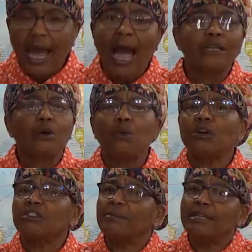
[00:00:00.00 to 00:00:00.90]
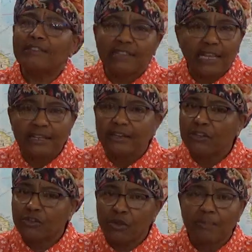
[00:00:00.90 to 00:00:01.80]
I don't want to be slain in
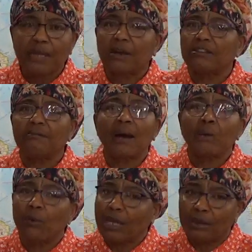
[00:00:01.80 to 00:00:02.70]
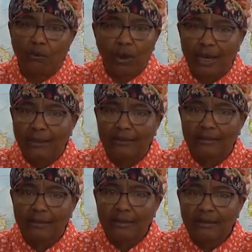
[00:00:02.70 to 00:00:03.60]
the street because of my wicked ways.